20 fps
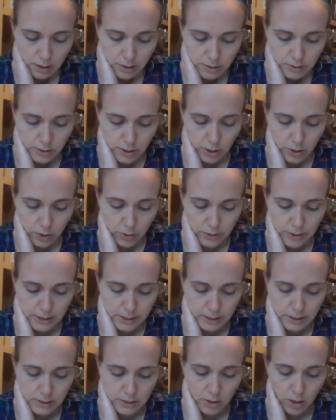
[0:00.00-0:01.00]
So
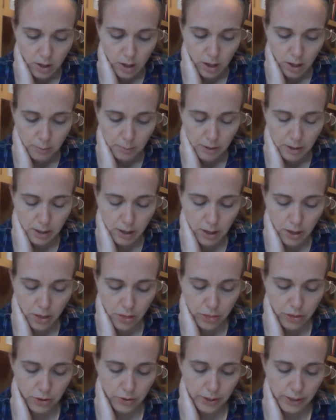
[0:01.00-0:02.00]
this is Psalm
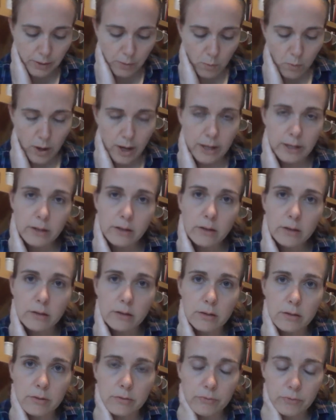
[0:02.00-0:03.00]
31,
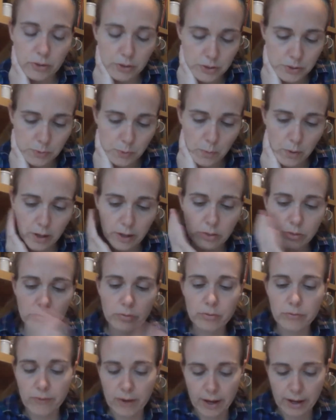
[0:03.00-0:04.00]
verse 1
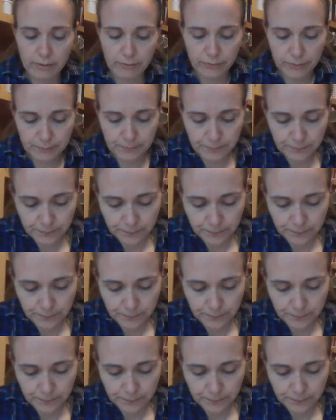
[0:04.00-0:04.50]
through 5.